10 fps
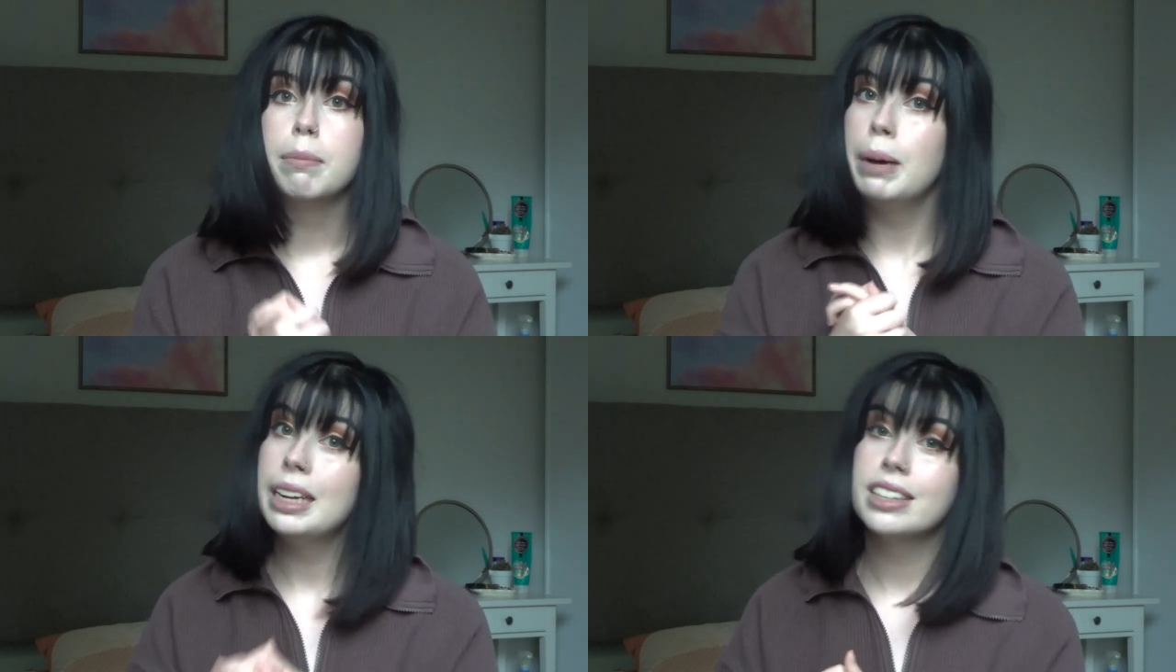
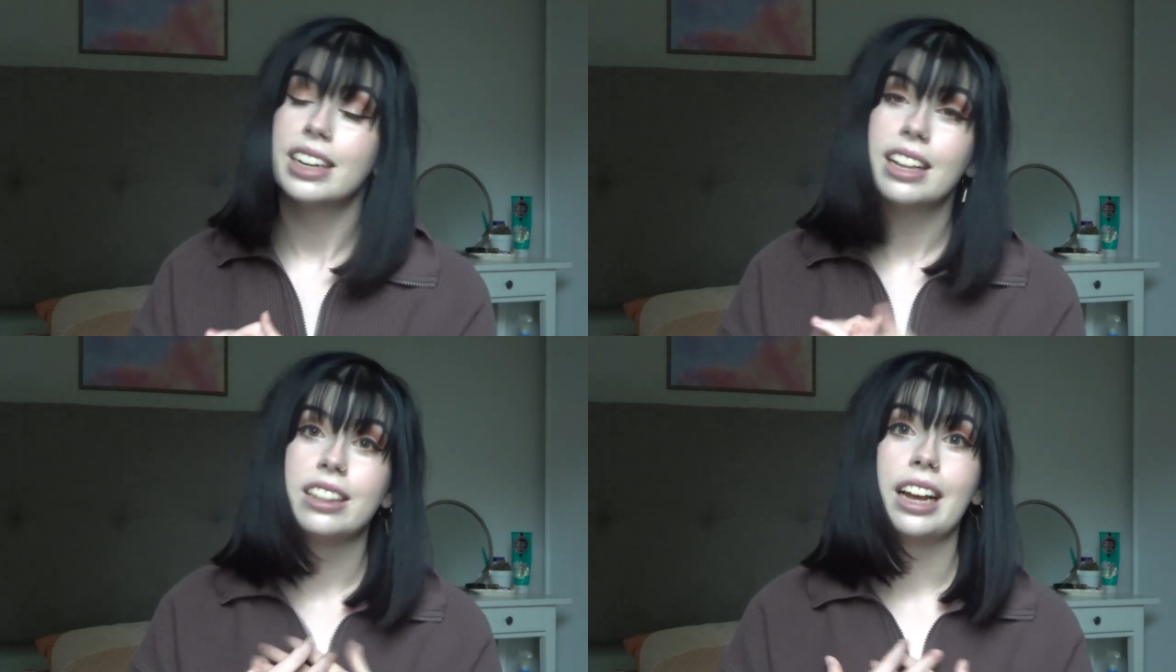But
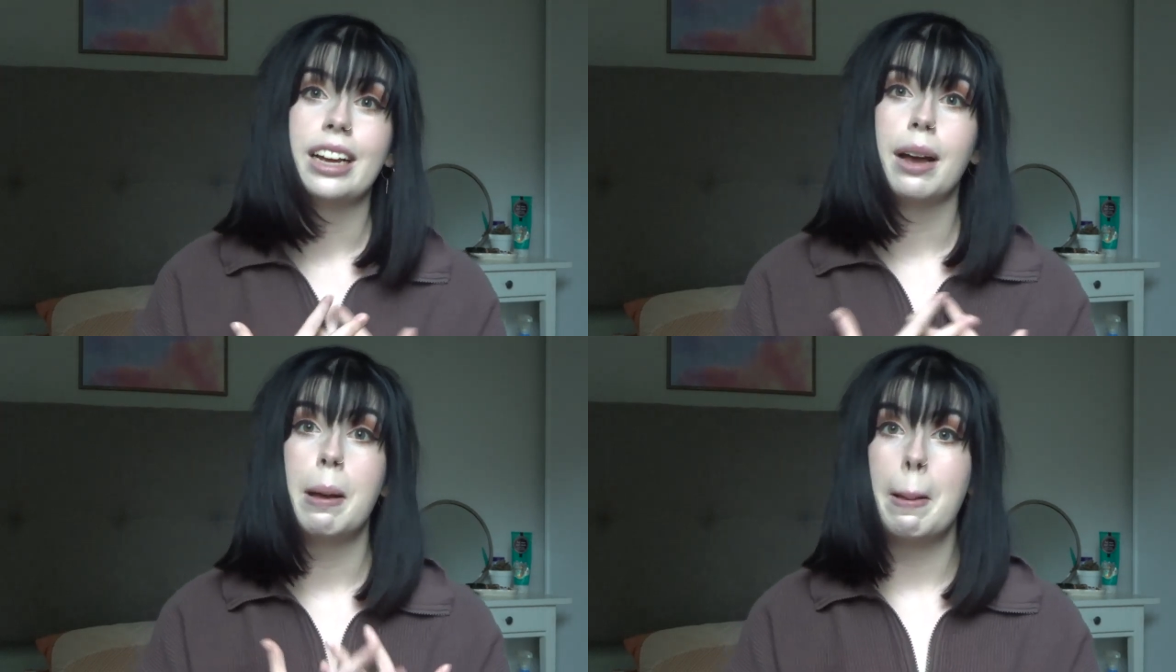
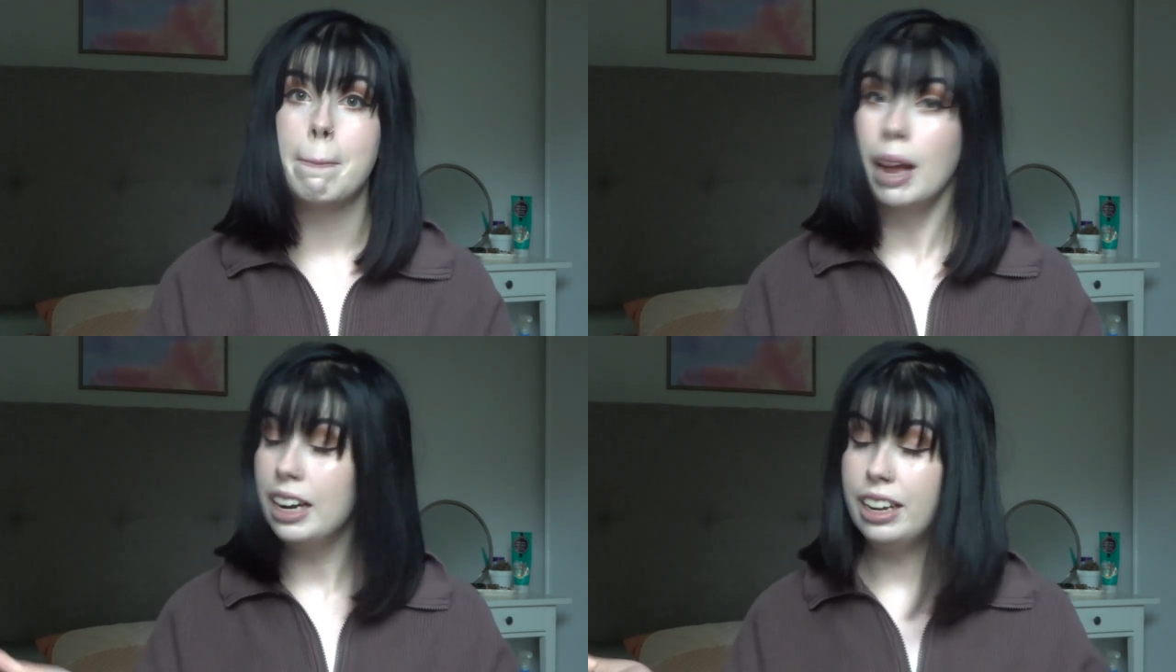like
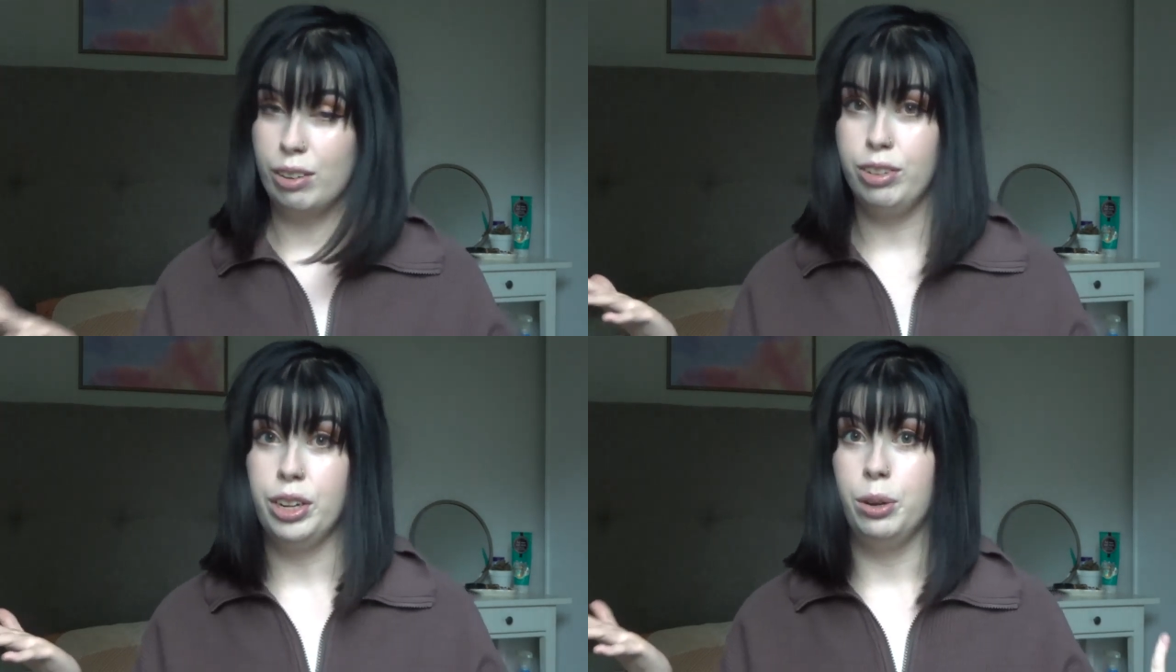many
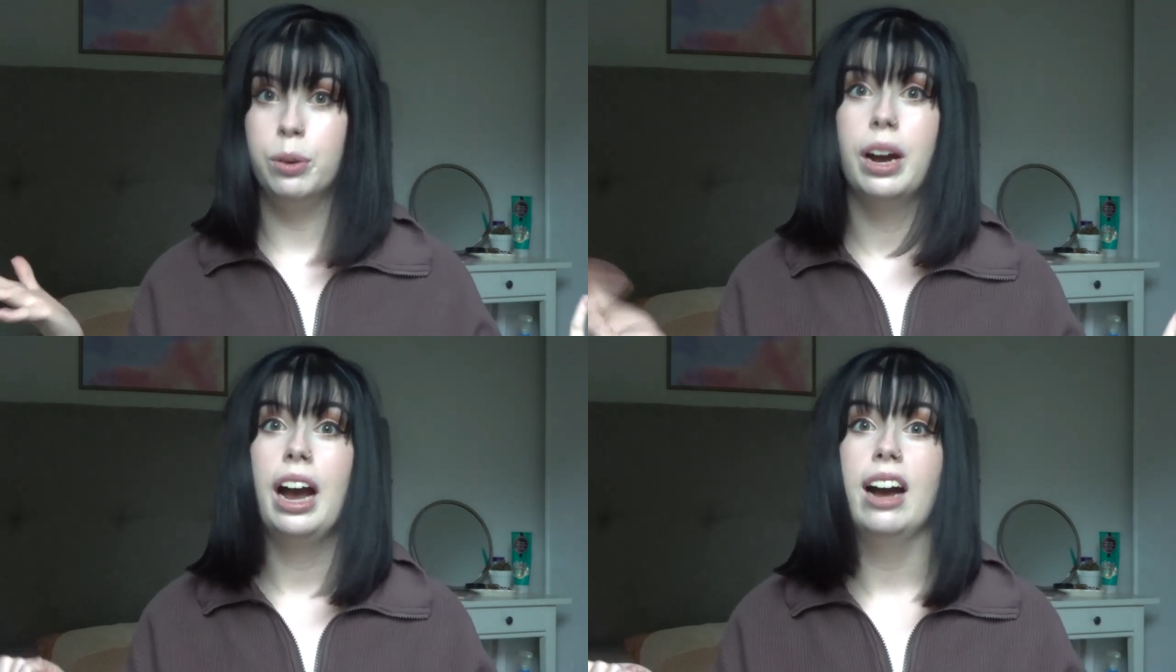of you
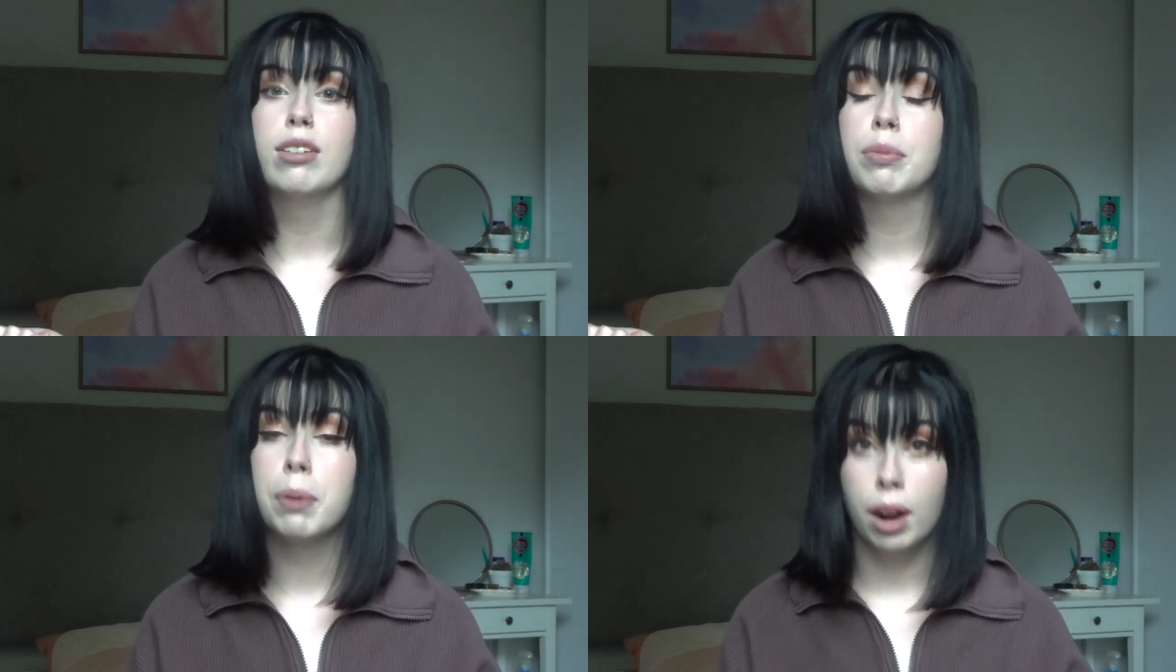
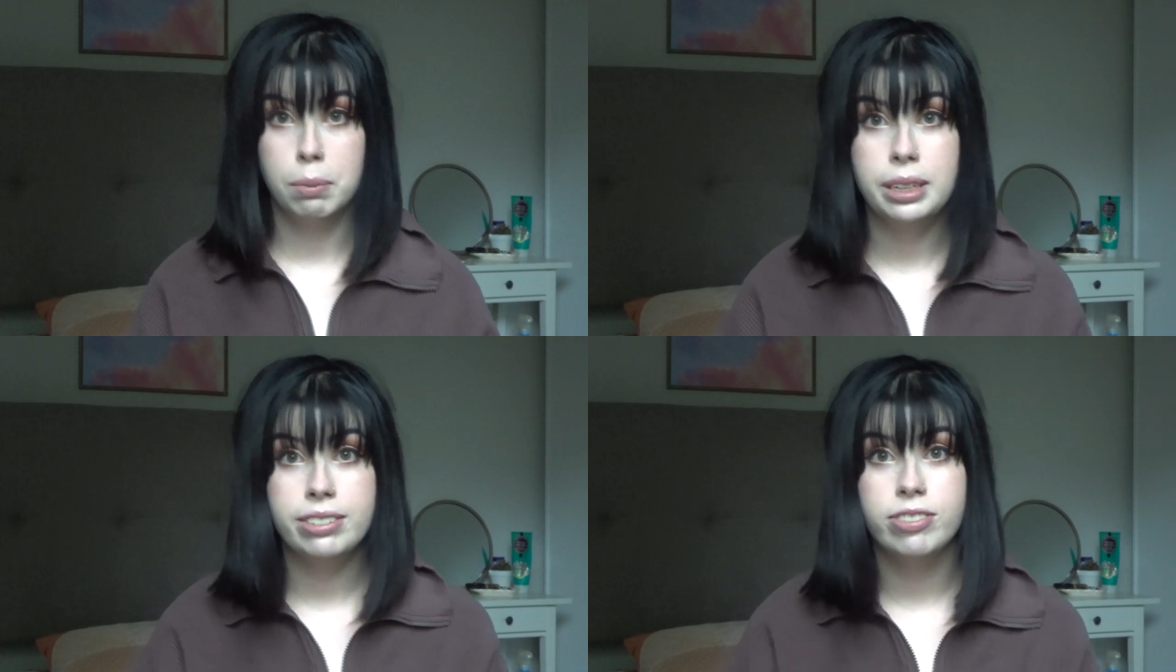have
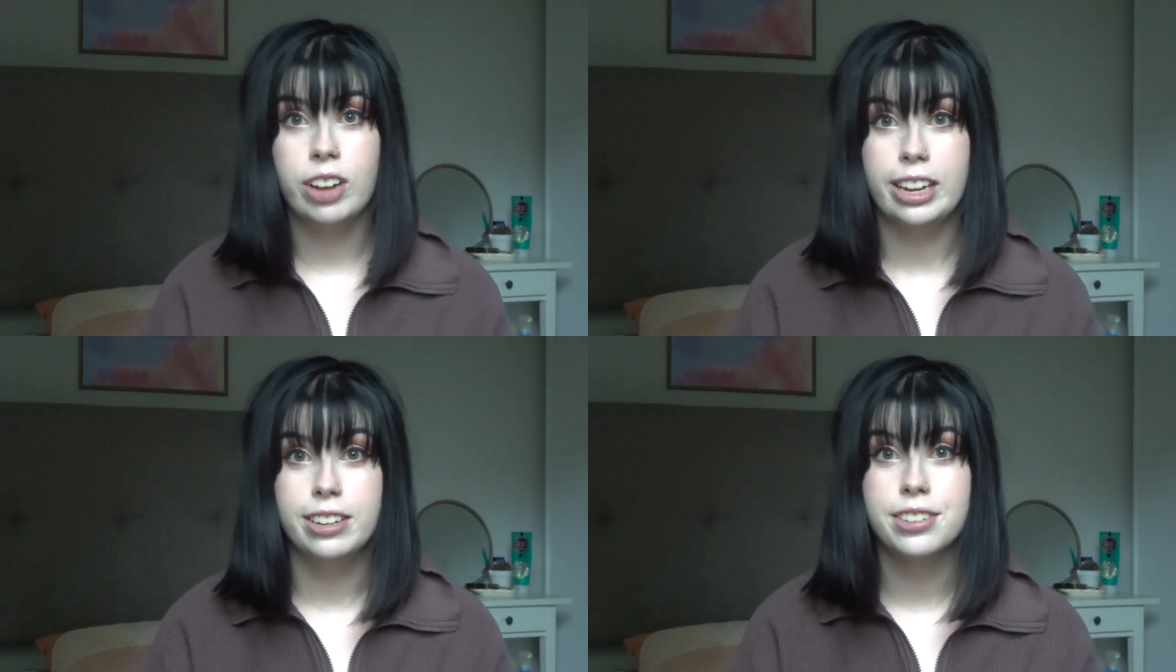probably
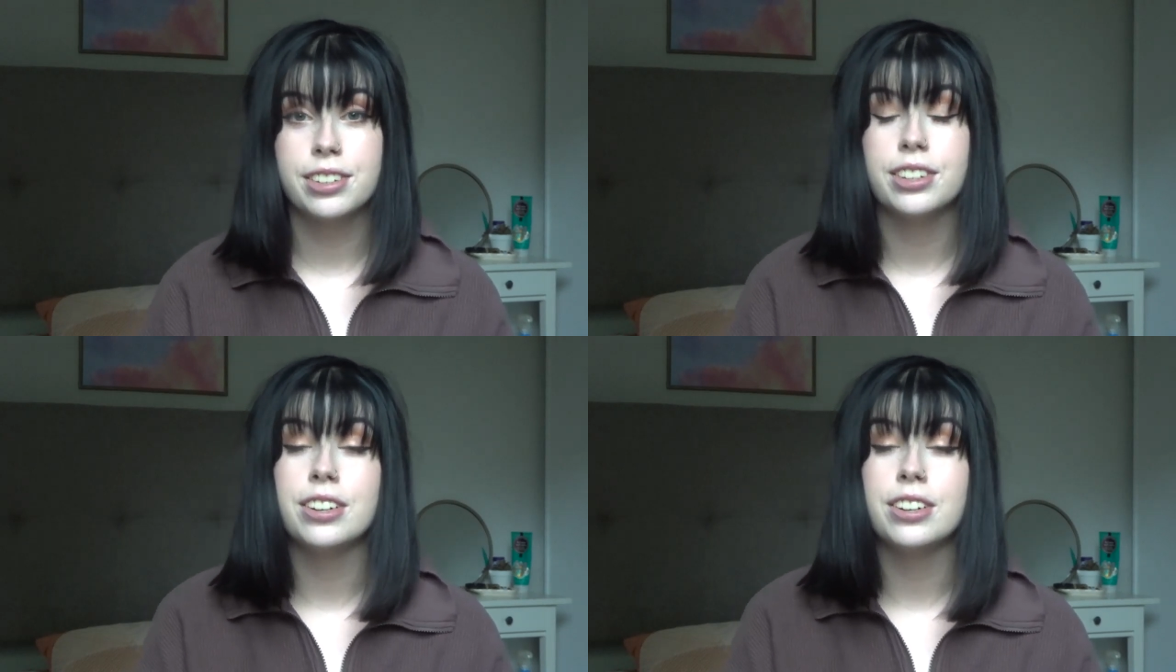faced